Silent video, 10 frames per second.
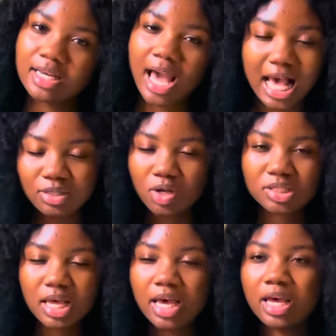I did not
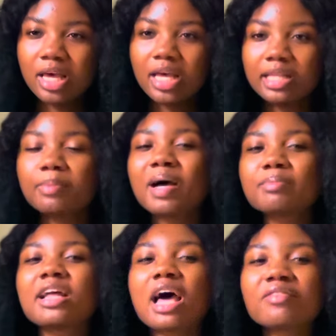say the
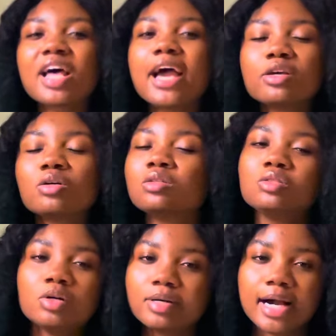madman have died. You,
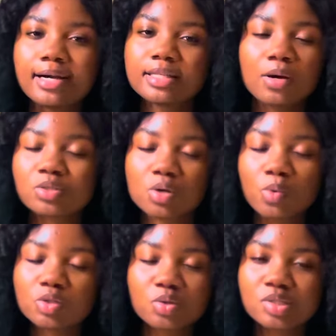no, that was not
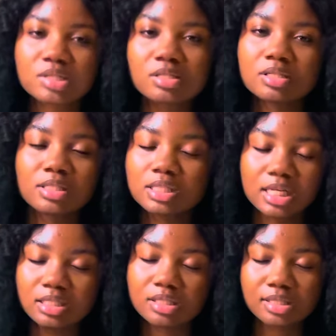what those
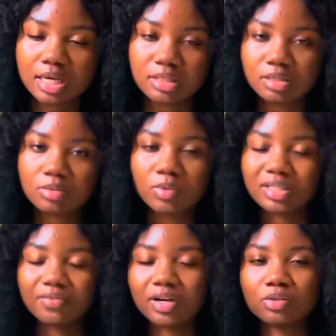ladies said,
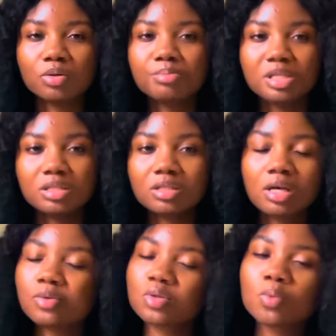whatever, not me.
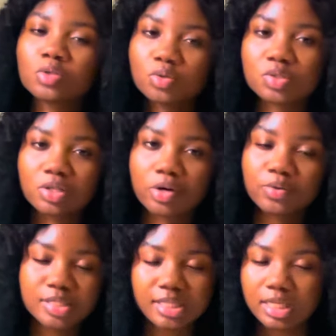That was not what those
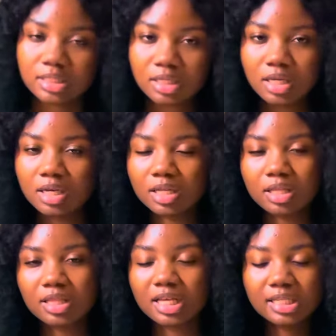girls said.
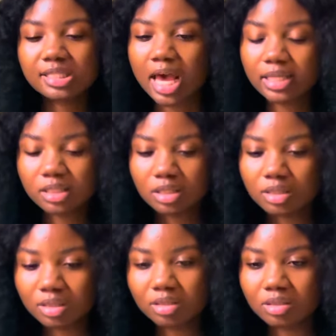They said
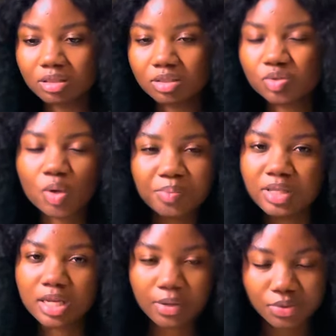
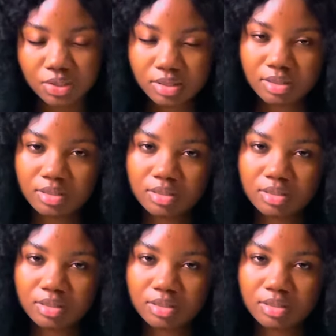something else,